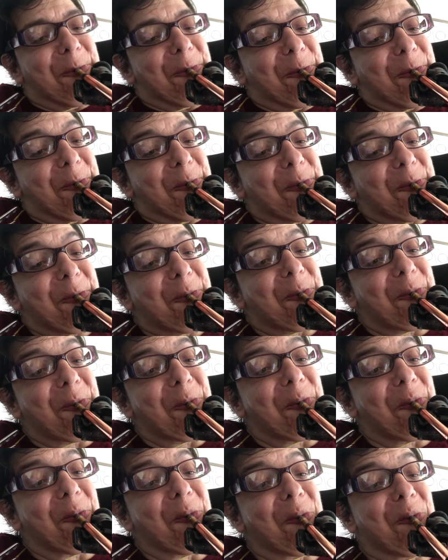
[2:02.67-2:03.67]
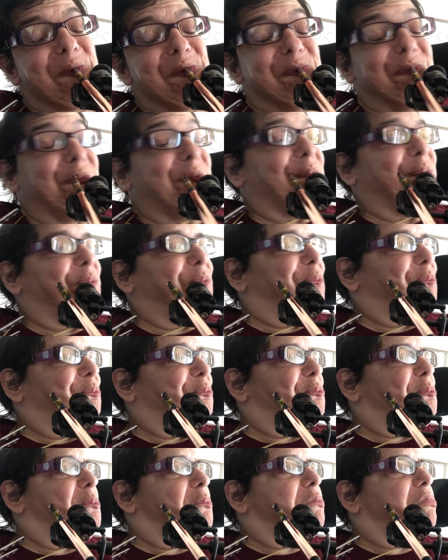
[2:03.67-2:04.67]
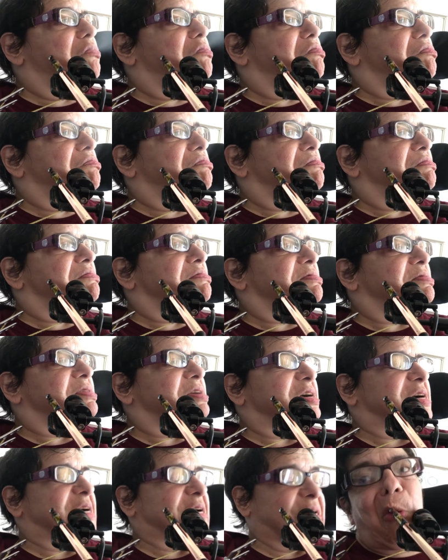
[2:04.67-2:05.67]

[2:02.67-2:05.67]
Nobody speaks.